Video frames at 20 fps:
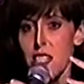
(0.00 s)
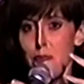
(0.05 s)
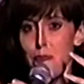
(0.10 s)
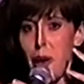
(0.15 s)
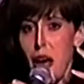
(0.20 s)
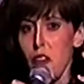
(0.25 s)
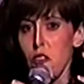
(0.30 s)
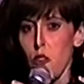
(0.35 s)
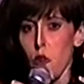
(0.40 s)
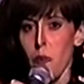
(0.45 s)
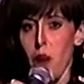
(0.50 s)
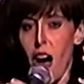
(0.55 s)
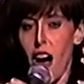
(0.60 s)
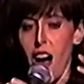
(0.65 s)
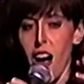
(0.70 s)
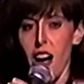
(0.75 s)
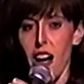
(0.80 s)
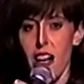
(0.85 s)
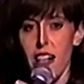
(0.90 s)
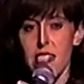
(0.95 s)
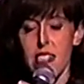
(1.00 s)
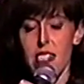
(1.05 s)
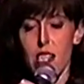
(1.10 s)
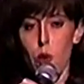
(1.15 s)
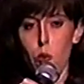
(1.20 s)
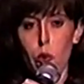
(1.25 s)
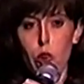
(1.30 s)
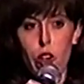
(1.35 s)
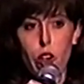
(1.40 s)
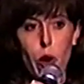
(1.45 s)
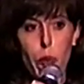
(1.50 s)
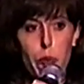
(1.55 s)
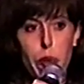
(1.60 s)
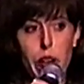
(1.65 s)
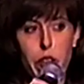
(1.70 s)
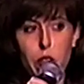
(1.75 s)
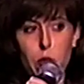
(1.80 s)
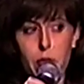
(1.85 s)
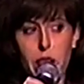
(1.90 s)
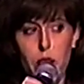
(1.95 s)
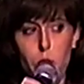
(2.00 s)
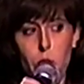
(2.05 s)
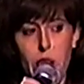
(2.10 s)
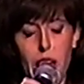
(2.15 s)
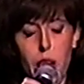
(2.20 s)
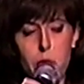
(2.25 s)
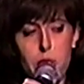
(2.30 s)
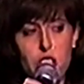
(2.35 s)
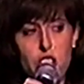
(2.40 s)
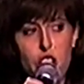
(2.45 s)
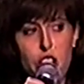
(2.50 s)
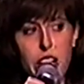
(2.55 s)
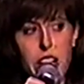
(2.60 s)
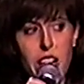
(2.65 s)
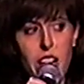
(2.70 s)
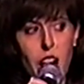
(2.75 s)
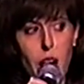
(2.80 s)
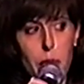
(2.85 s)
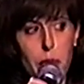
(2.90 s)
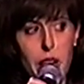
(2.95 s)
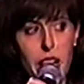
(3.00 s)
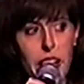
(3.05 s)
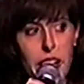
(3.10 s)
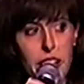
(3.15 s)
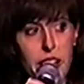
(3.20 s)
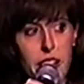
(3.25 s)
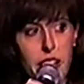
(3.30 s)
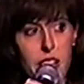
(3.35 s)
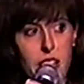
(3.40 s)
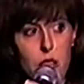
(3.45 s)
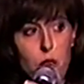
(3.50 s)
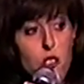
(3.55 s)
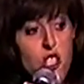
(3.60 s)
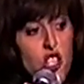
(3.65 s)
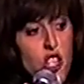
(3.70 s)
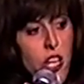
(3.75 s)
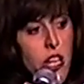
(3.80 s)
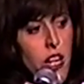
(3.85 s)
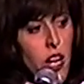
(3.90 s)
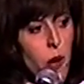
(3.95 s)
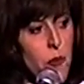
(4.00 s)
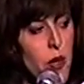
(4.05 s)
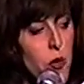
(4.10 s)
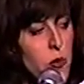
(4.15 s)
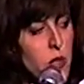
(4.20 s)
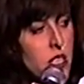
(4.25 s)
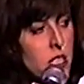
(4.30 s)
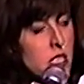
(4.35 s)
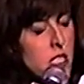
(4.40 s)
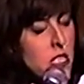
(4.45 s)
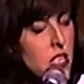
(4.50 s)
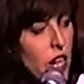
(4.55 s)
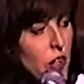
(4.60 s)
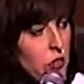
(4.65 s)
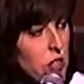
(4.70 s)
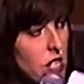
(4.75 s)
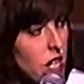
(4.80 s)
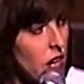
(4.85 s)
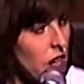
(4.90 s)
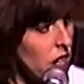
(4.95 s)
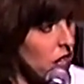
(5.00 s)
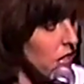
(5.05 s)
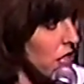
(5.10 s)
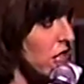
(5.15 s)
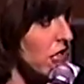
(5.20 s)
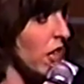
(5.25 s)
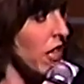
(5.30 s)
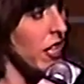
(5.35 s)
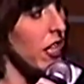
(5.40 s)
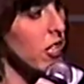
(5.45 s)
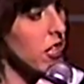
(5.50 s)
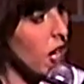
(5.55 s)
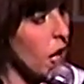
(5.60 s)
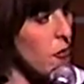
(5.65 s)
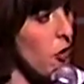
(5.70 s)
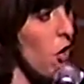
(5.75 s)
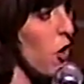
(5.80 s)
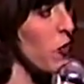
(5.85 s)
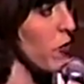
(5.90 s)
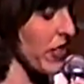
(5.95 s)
bedroom eyes. They were in our bedroom. Like, he was cheating on me. He was cheating on me with his secretary. Like, he'd come home